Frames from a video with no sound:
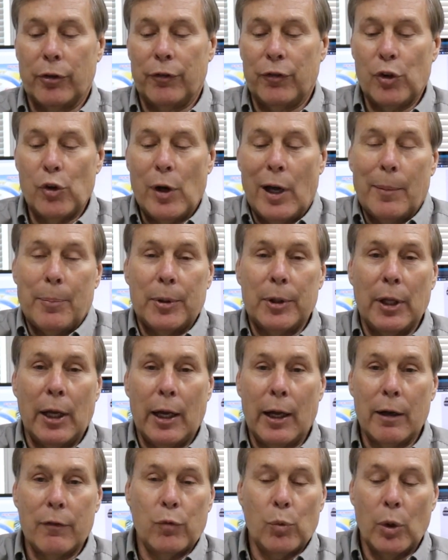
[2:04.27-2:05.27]
If you happen to
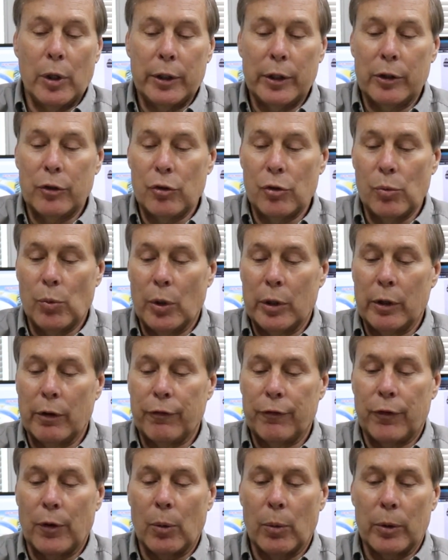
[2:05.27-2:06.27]
have one and you want to
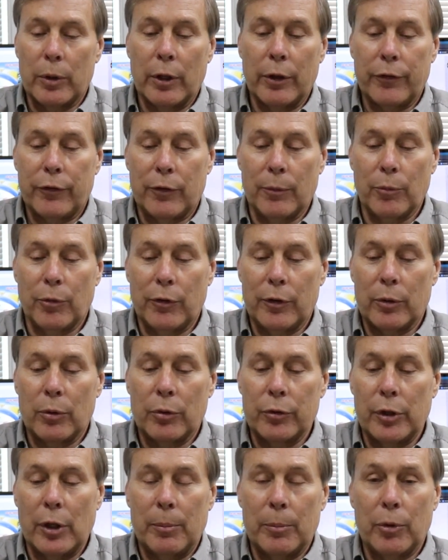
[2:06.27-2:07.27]
forward us some
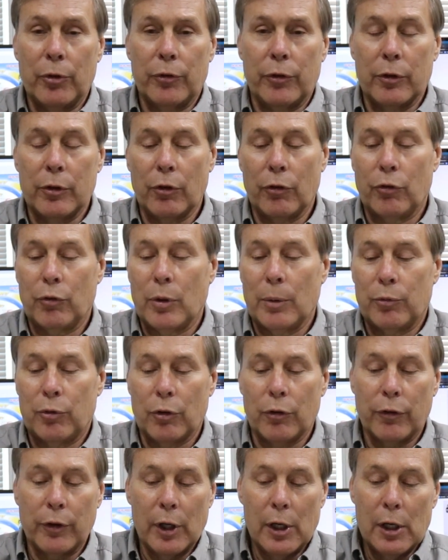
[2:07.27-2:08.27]
serial numbers and
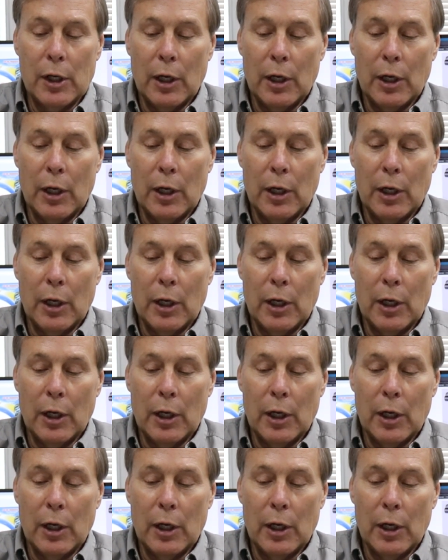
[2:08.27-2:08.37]
descriptions,